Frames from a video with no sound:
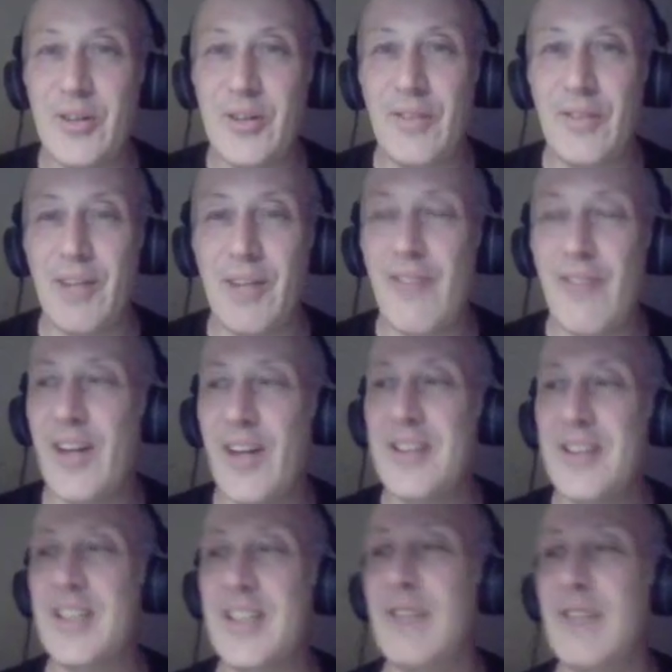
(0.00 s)
my
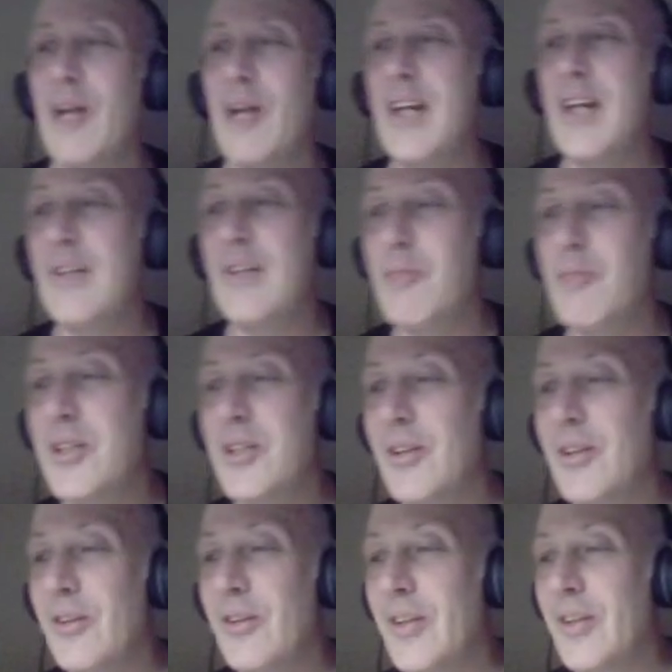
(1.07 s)
fancy writing material that I have.